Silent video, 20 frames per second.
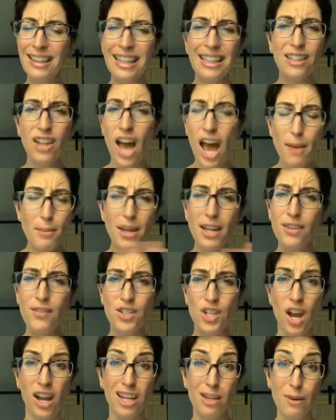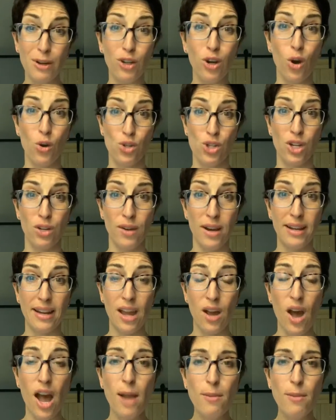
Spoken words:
Like, no, I'm not even talking about coaching right now.